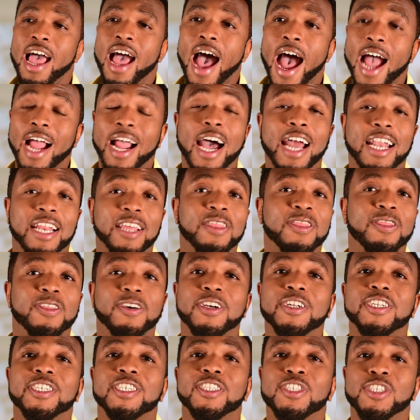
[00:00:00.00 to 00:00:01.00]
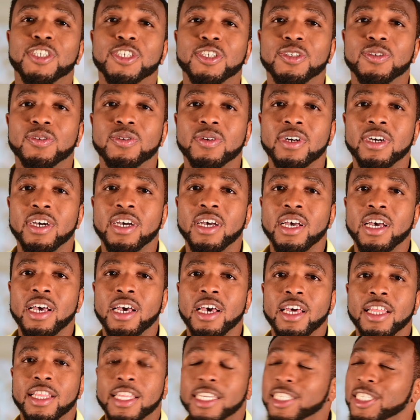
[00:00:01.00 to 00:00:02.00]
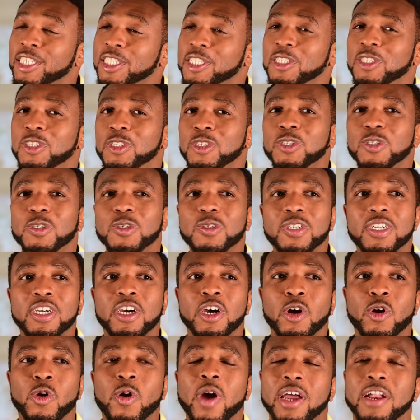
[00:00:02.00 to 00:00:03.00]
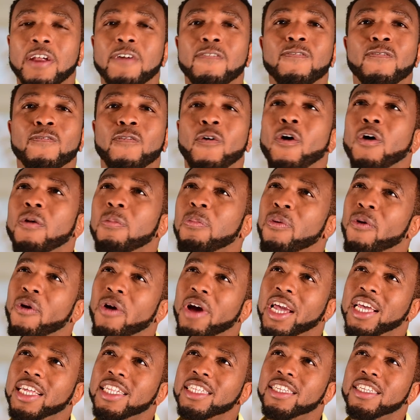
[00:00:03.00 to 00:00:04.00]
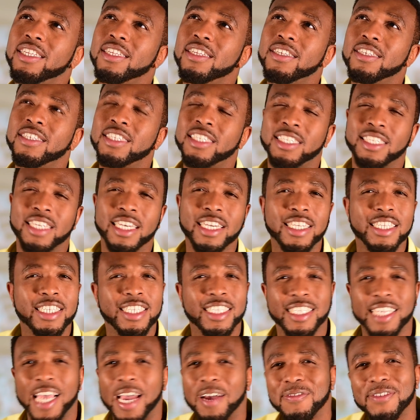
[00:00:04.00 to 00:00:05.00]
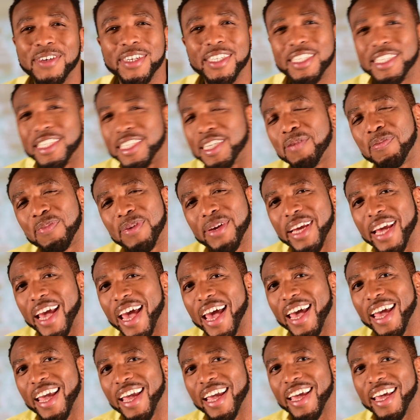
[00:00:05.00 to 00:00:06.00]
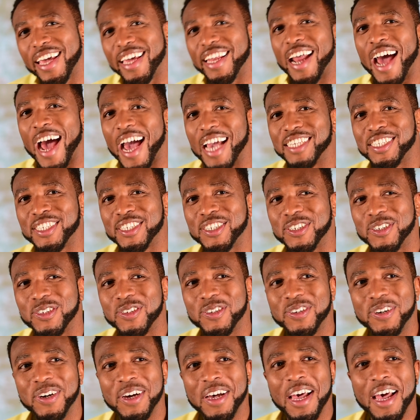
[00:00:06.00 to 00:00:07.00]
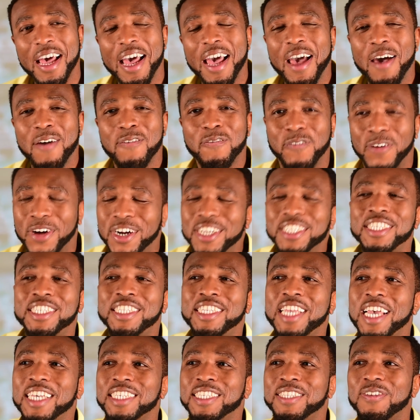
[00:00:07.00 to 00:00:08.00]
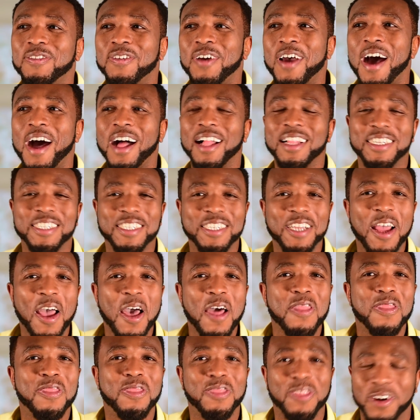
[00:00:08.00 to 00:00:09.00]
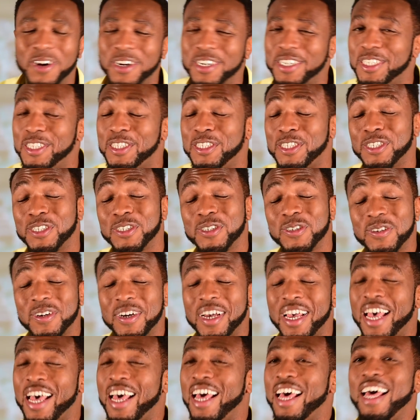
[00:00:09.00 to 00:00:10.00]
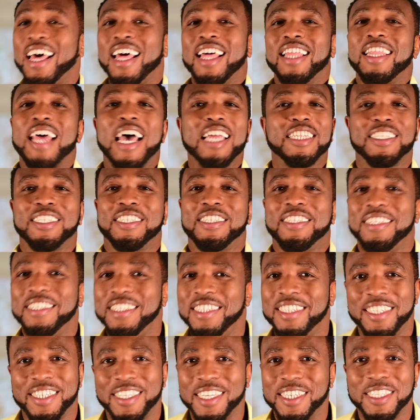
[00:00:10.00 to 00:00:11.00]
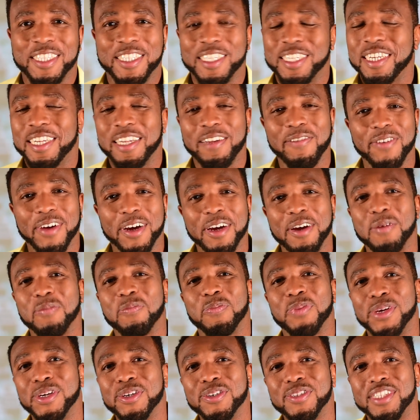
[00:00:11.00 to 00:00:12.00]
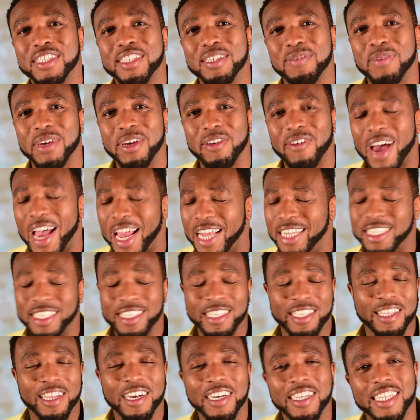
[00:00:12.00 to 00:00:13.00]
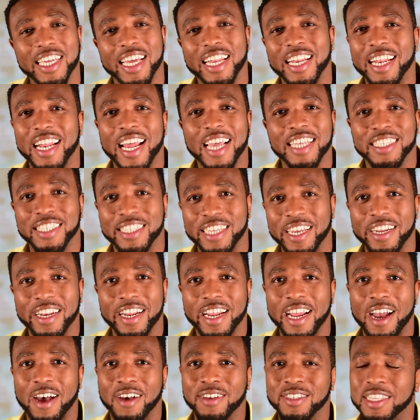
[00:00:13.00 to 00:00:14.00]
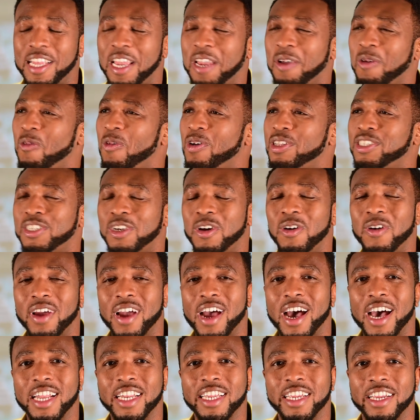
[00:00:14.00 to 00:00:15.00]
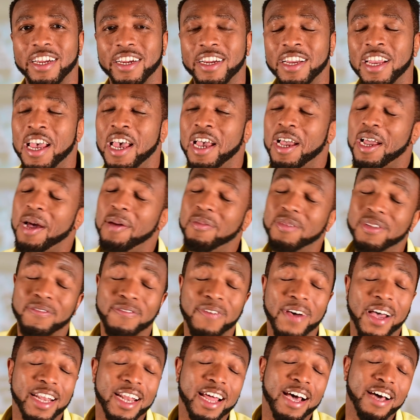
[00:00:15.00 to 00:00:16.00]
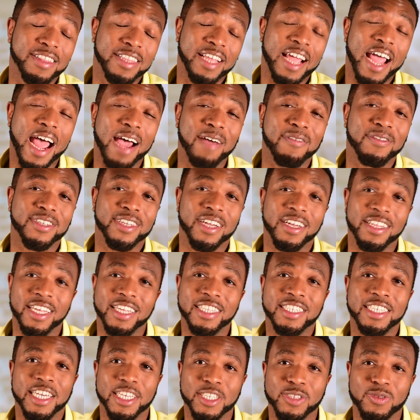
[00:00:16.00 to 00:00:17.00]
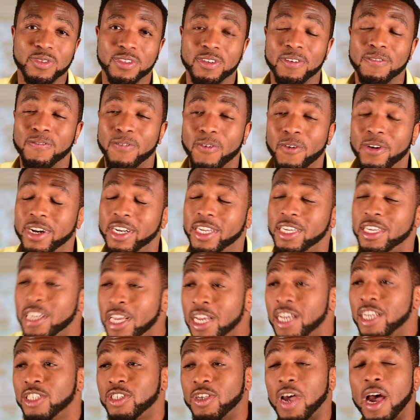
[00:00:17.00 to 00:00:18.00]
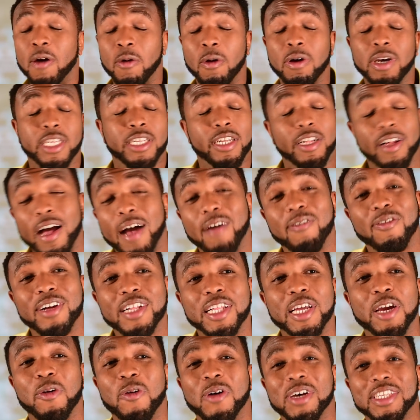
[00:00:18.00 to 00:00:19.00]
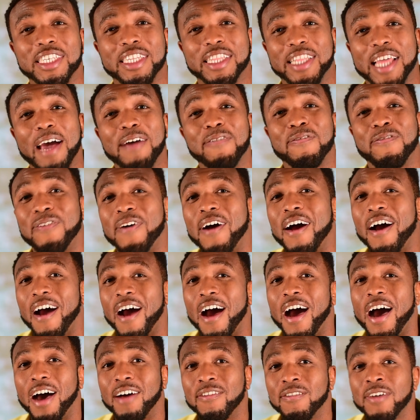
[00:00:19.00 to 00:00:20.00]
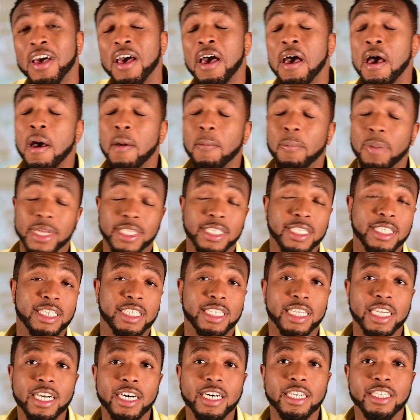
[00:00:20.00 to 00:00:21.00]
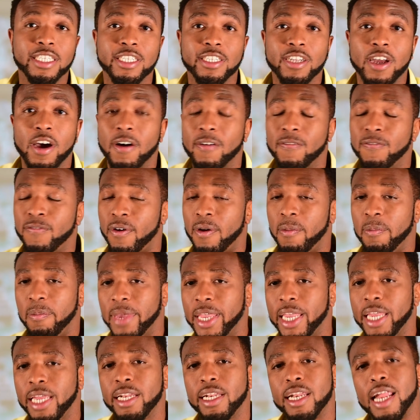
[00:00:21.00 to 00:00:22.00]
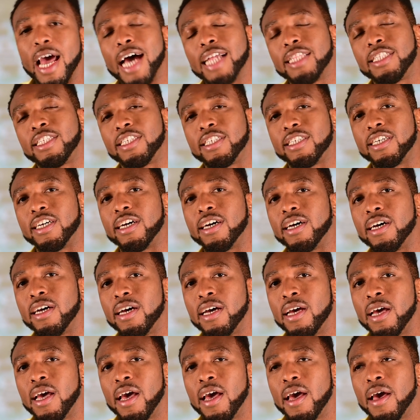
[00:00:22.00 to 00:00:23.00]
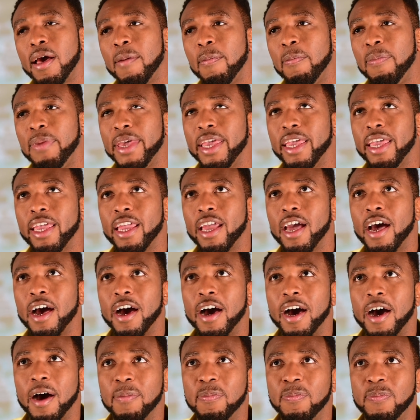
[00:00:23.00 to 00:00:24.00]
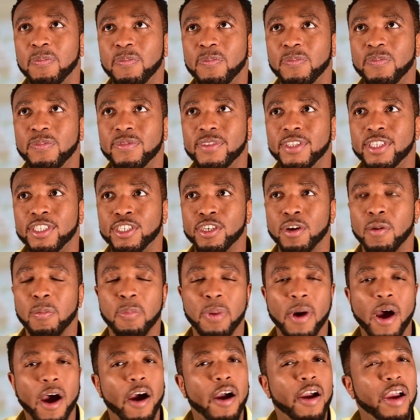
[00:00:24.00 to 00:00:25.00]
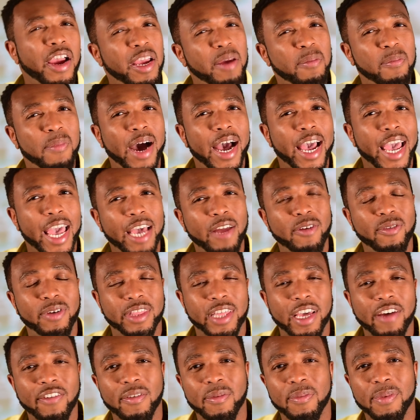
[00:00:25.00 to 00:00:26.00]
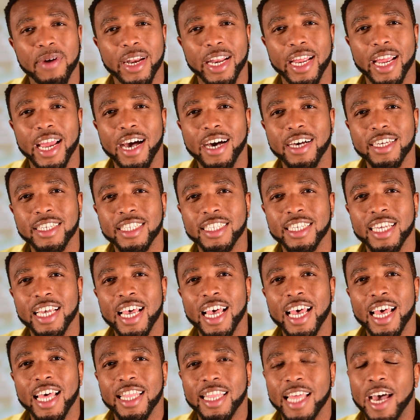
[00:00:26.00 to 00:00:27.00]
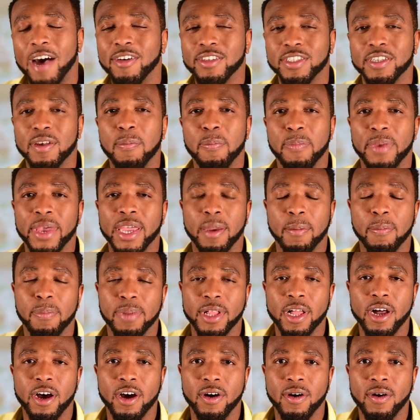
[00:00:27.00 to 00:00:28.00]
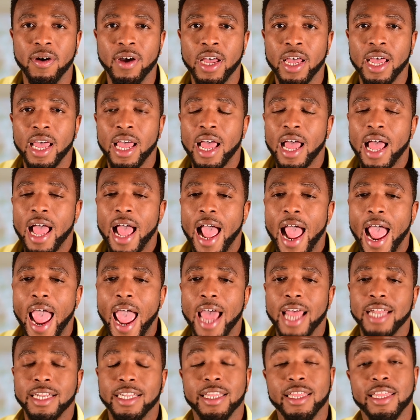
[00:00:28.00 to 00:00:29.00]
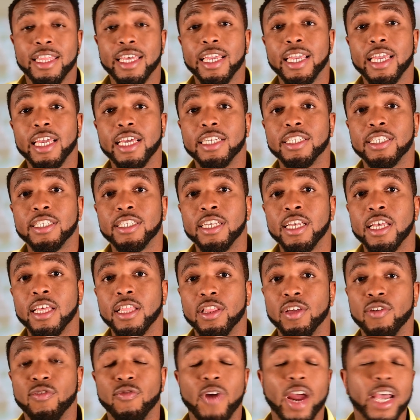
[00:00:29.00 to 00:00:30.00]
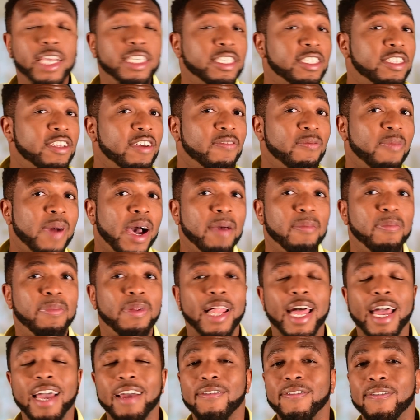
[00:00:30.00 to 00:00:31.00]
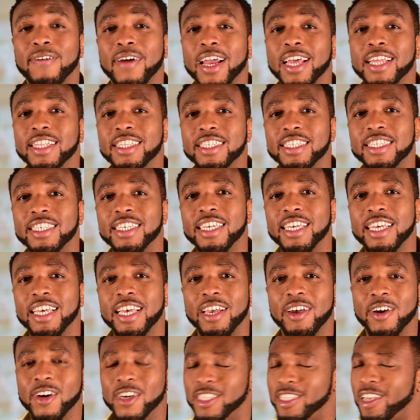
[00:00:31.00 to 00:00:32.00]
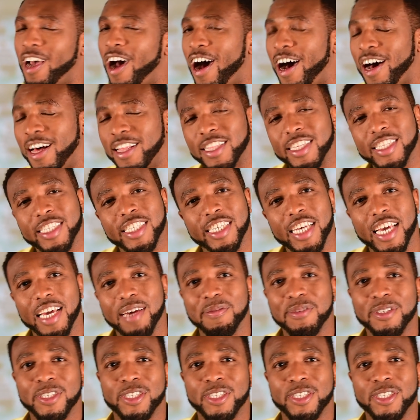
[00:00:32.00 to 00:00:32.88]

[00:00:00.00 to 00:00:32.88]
I got a 32. This is a dude who had a 4.67 GPA in high school. First test of college, 32. That just didn't even compute to me, right? I just looked at it, I stared at it, I was like, what's going on here? Come to find out, the average on that test was a 40. So I really wasn't that far off. But still, you know, for me not to be up to par in my head with everybody else, that was a big blow. And the thing is, the rest of my black friends, it was all the same